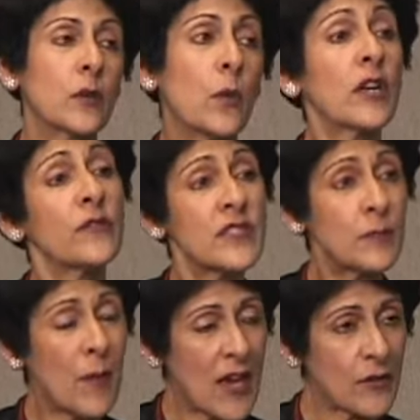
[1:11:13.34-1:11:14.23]
one of his
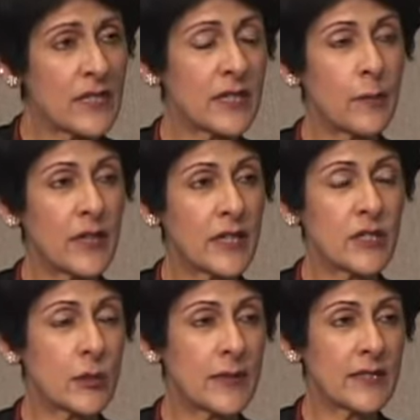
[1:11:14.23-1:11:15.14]
parents committed
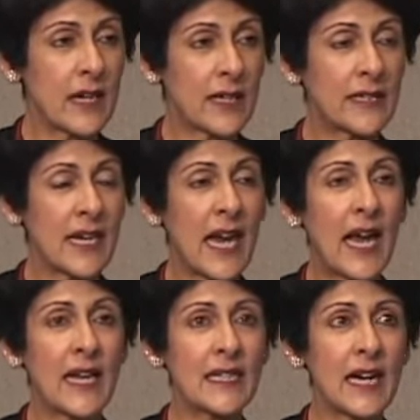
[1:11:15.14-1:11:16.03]
suicide,
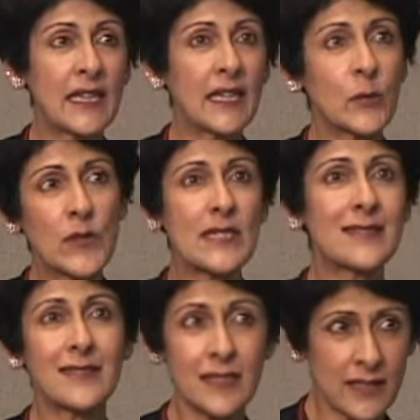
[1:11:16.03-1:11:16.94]
and I think it was
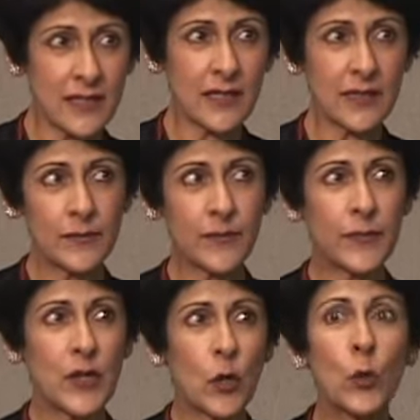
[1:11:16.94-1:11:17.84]
his sister
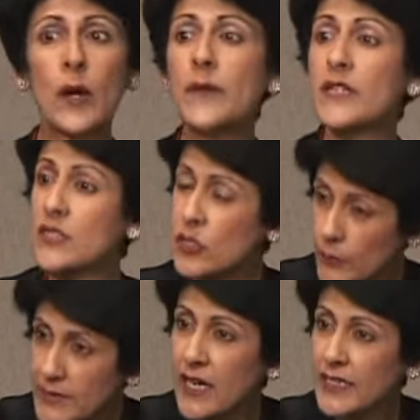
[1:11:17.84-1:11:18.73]
who committed
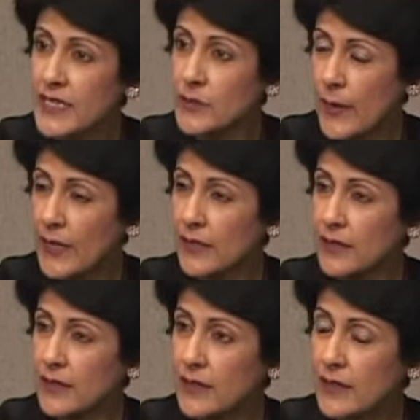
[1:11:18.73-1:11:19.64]
suicide as well.
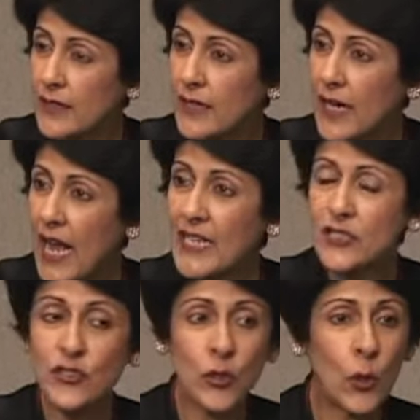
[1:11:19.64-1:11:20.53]
And
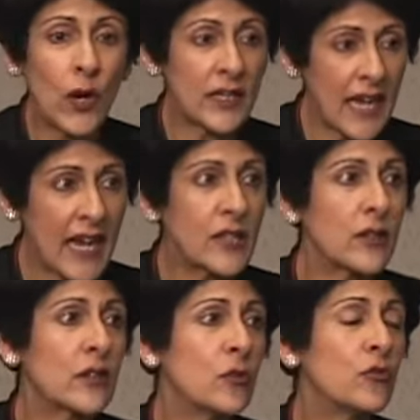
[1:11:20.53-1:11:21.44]
so, again,
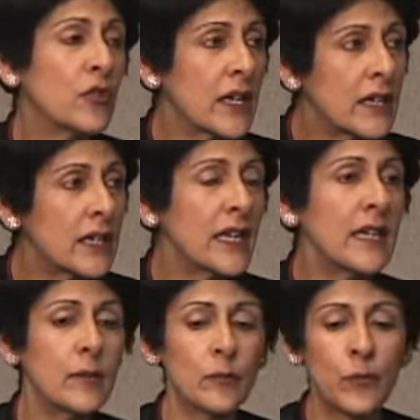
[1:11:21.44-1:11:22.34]

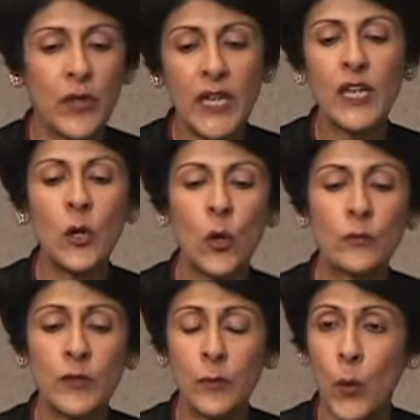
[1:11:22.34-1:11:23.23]
really bringing
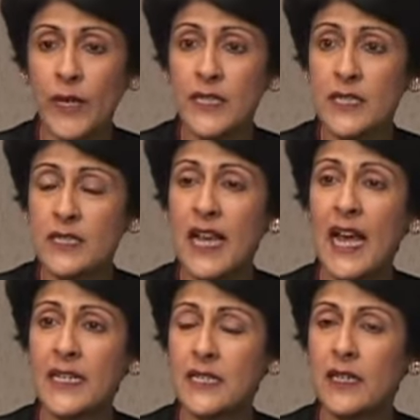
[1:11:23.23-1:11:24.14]
home the point
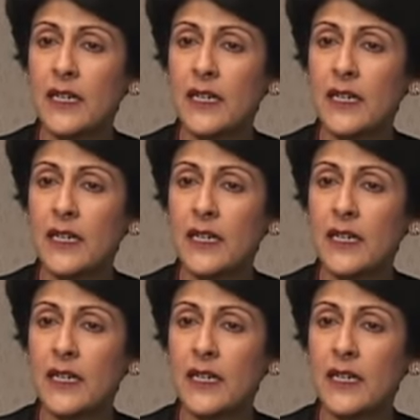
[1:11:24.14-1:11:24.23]
that